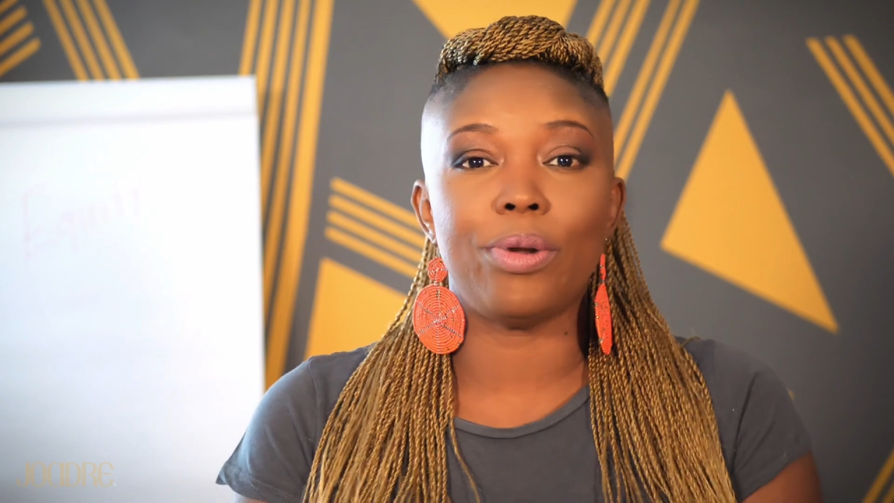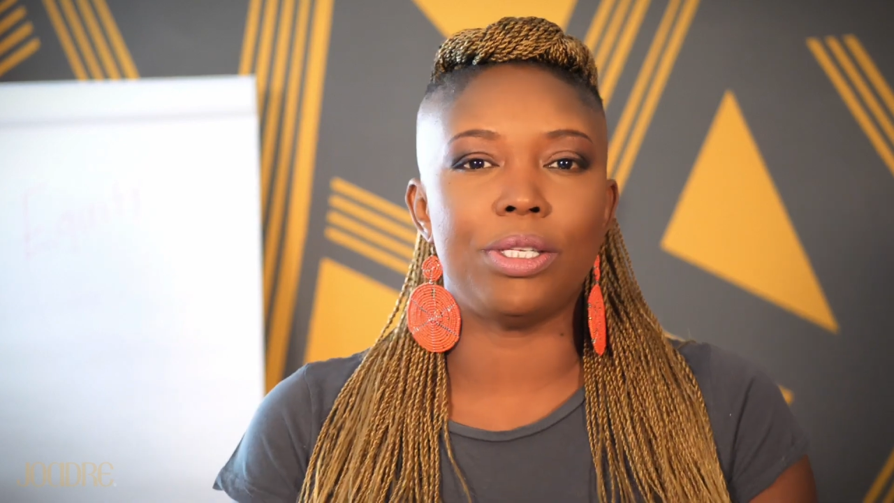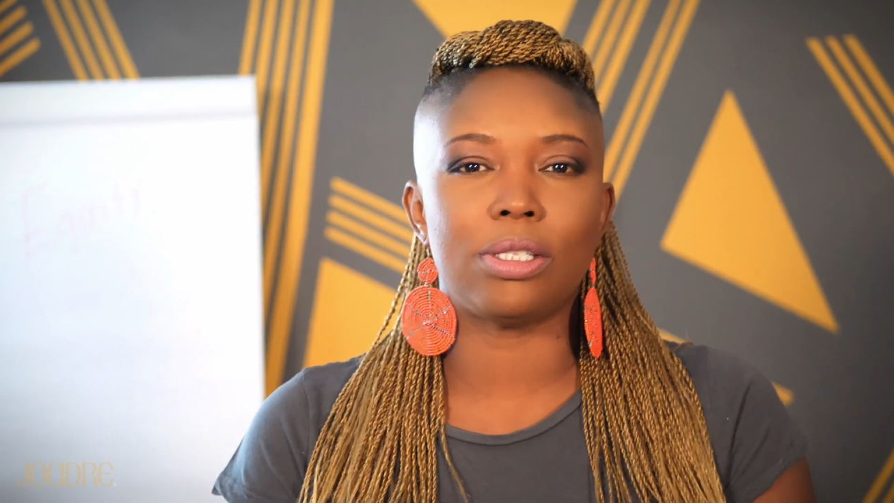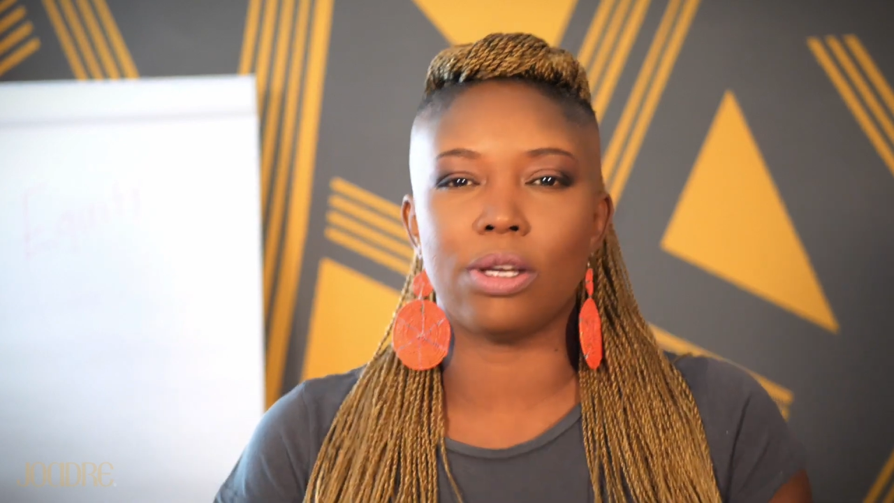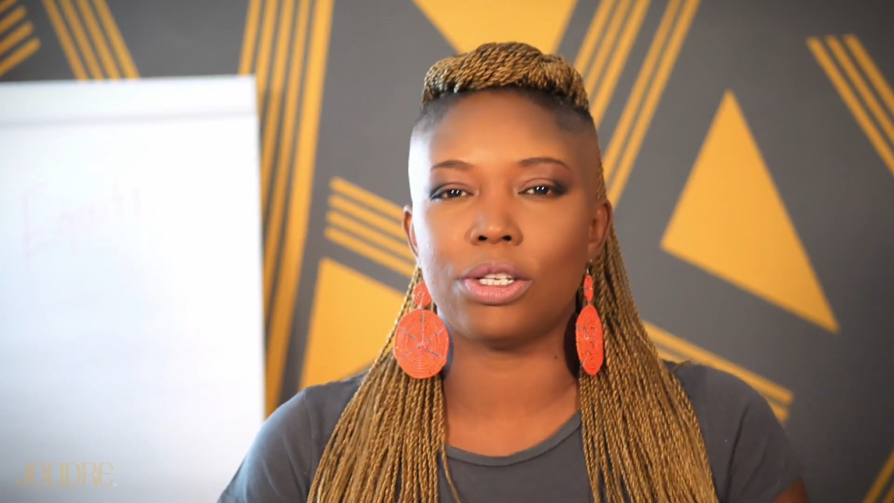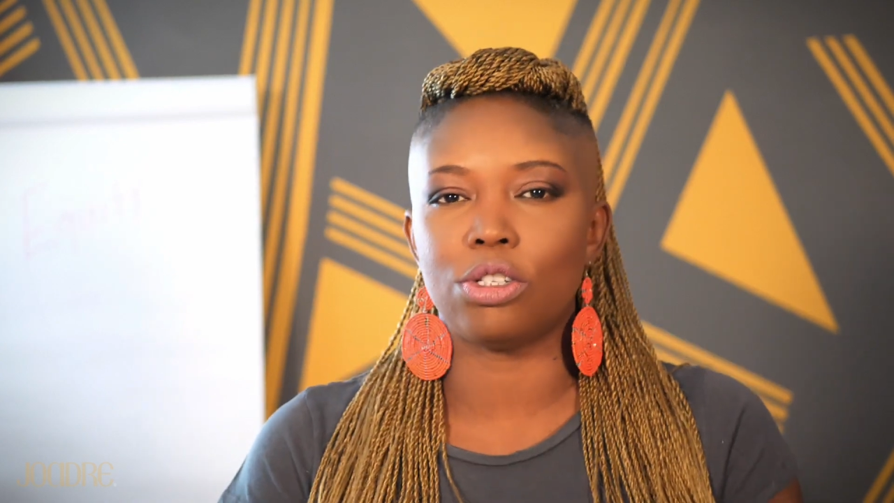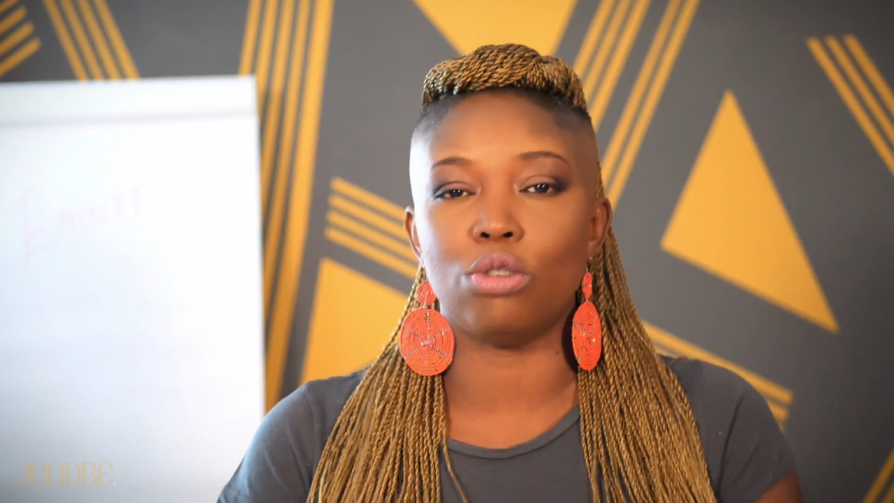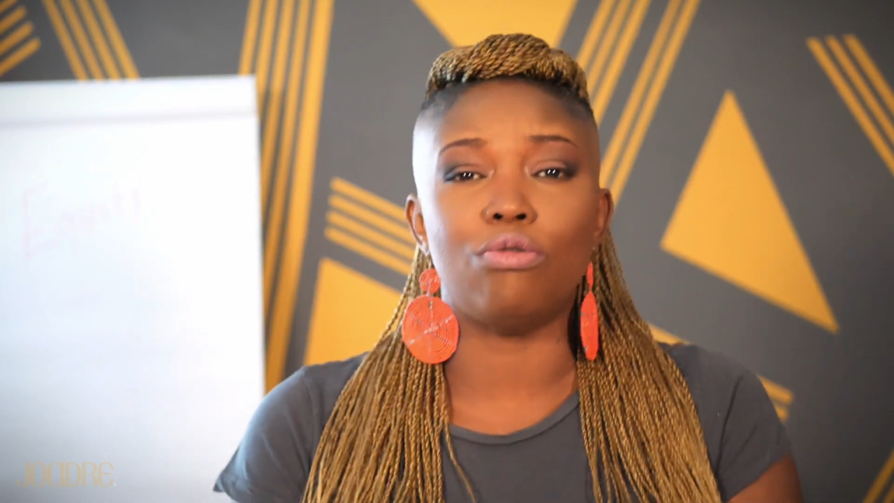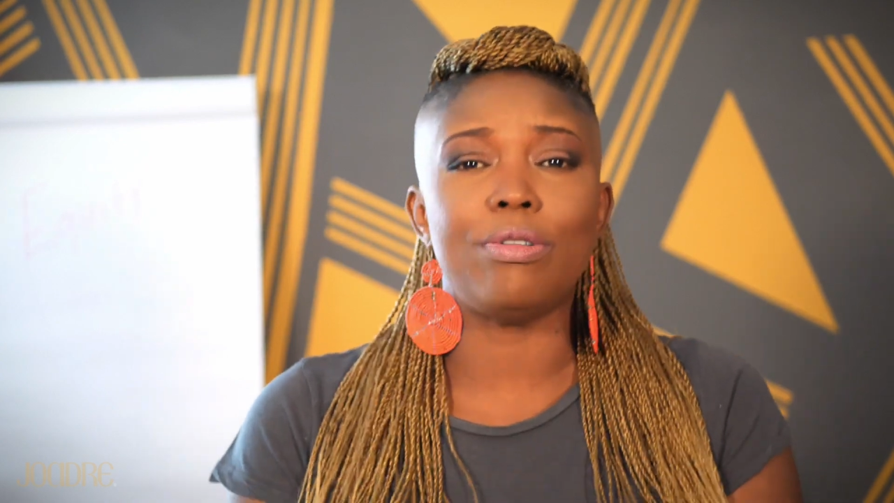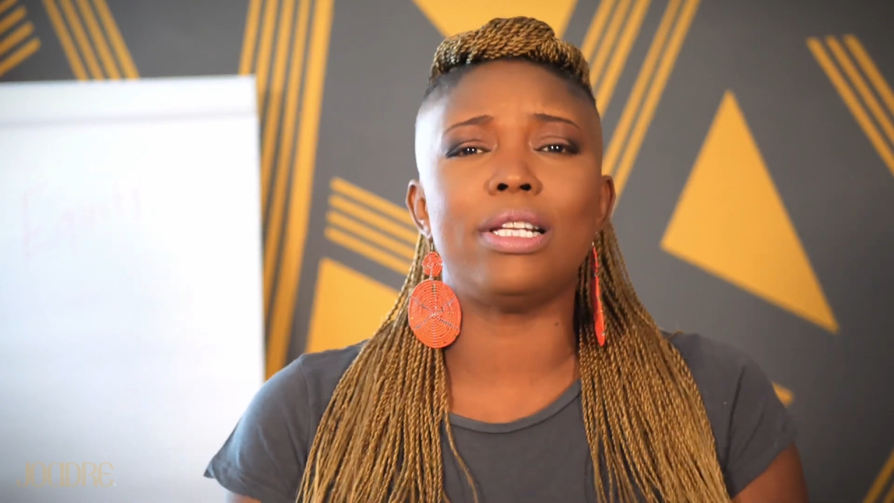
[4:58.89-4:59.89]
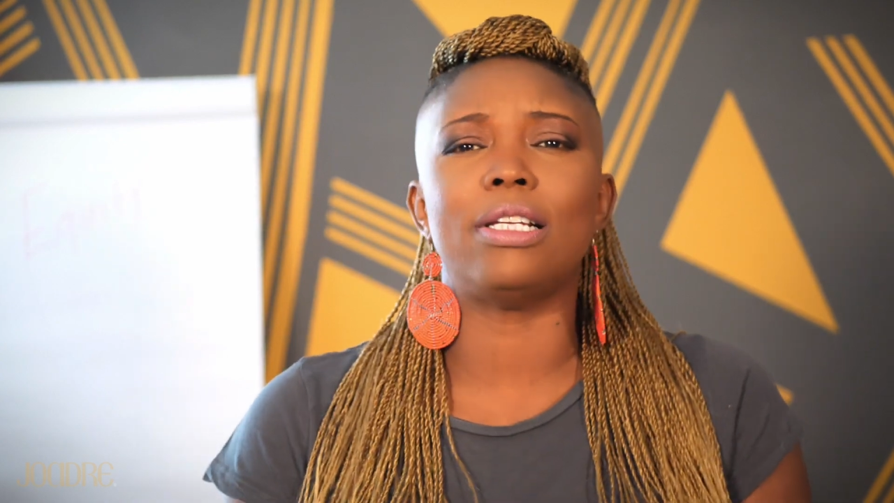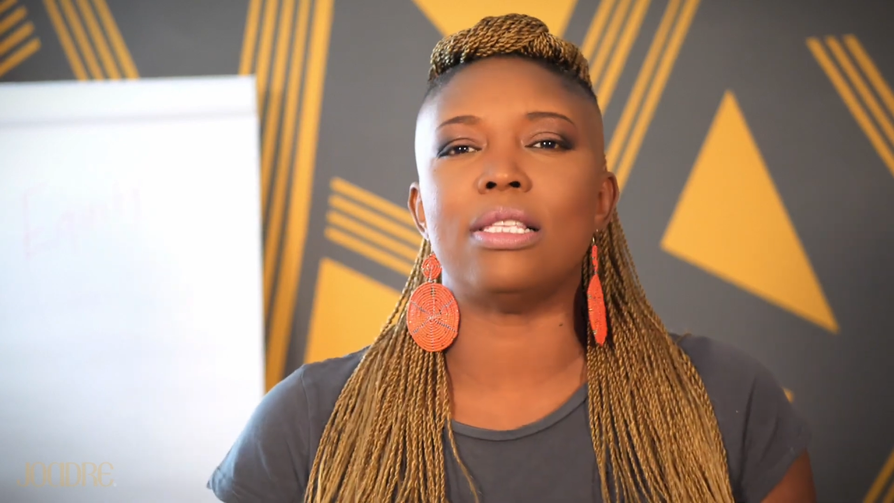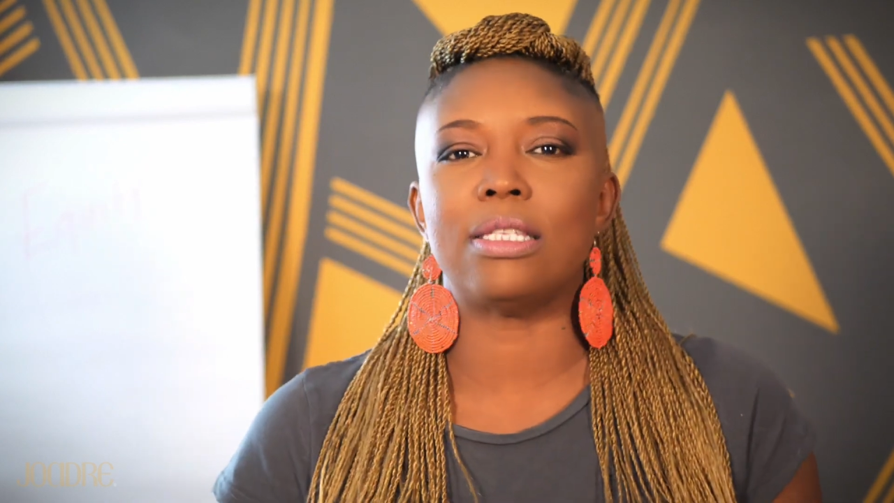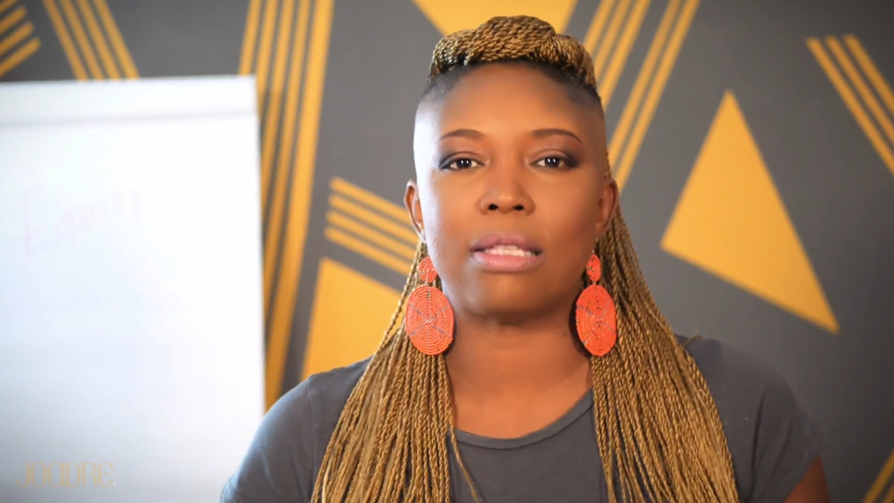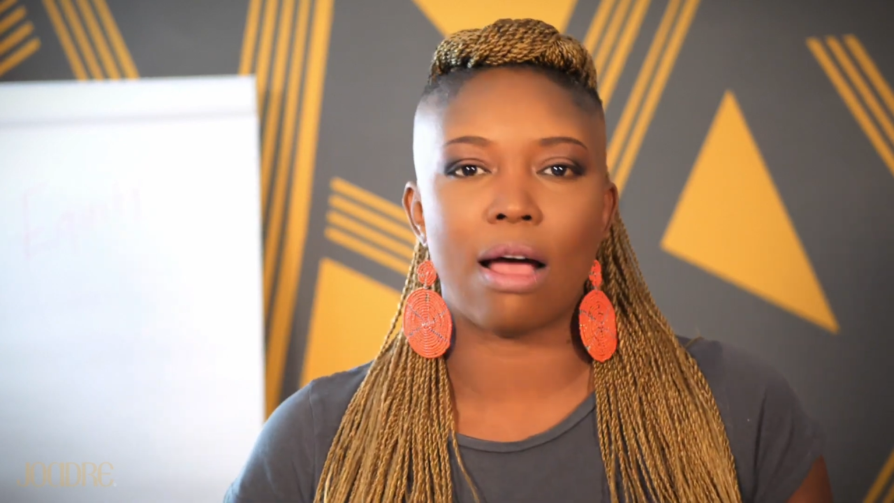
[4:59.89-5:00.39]
research and
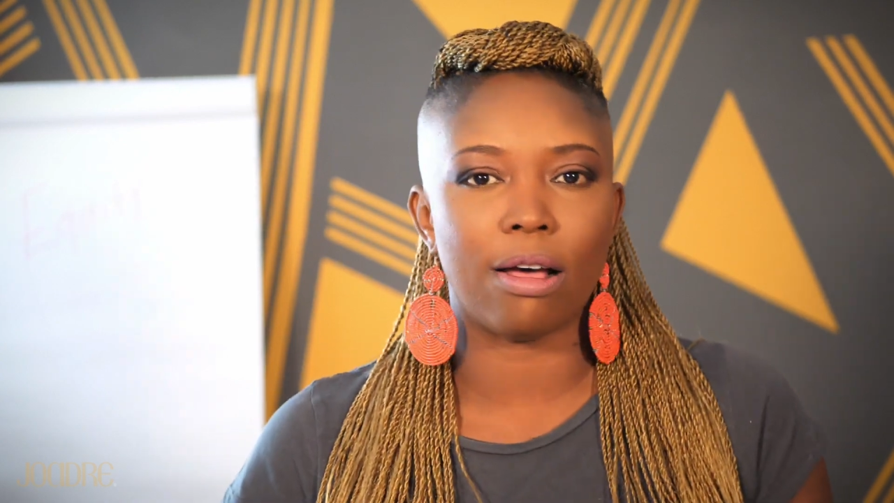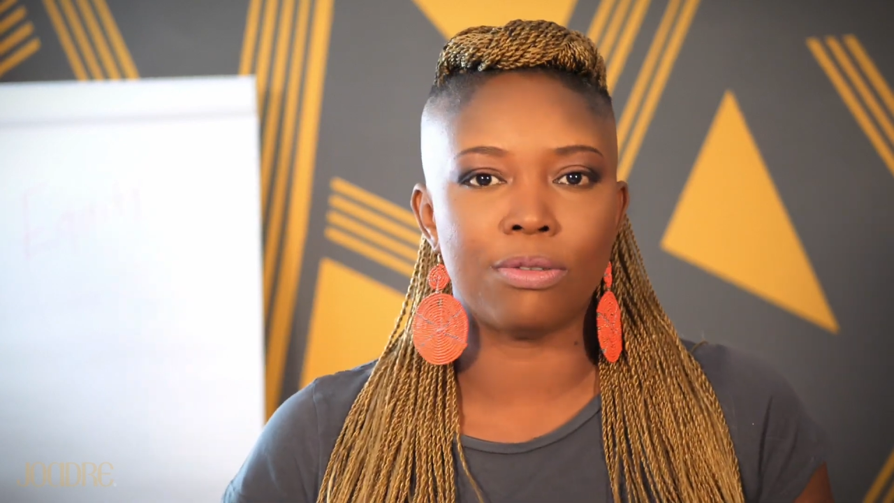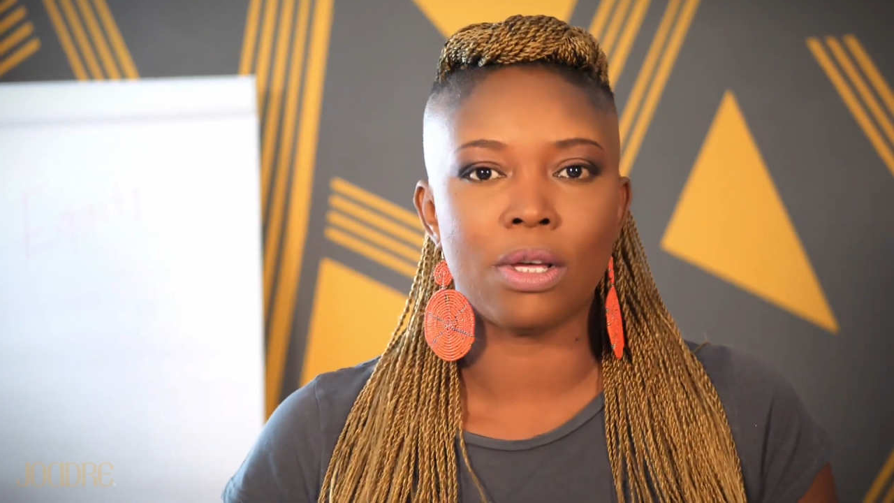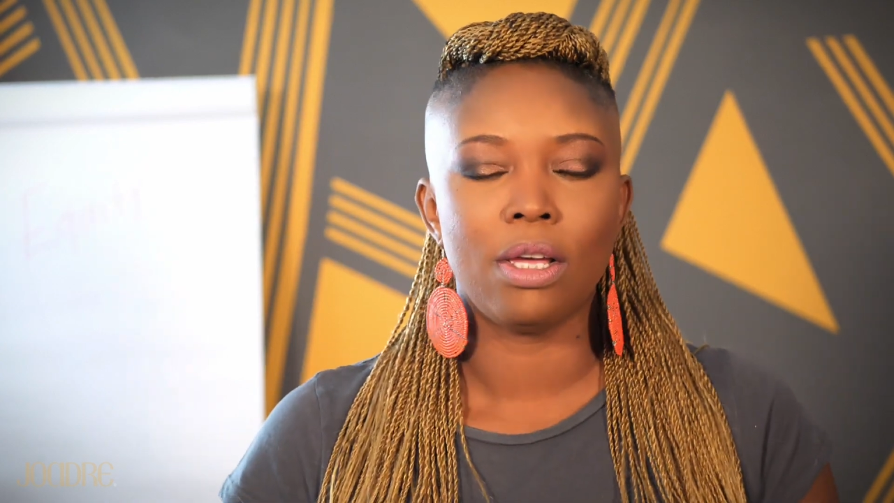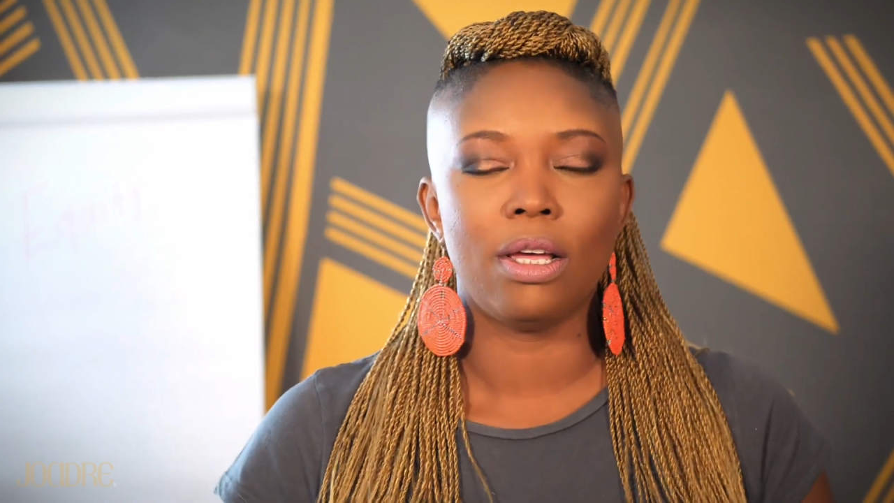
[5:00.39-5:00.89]
reading stuff,